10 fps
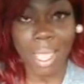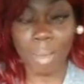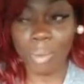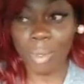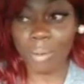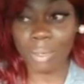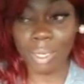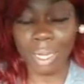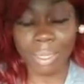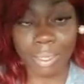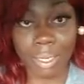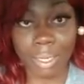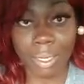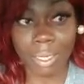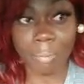And we're going to get out
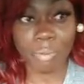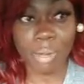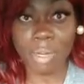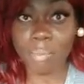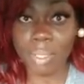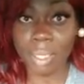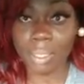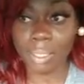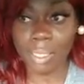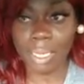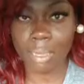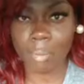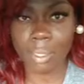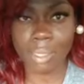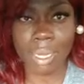there. And I'm going to try to be unseen
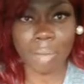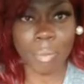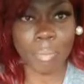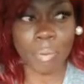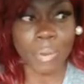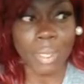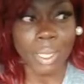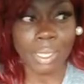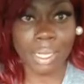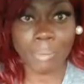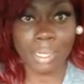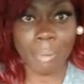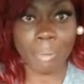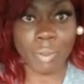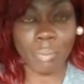because a lot of people get
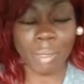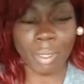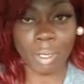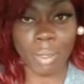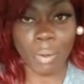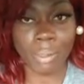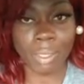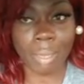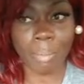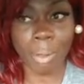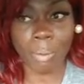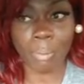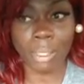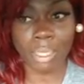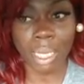upset with you being on their car. So I'm going to
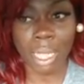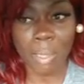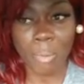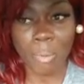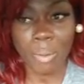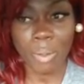probably wait till like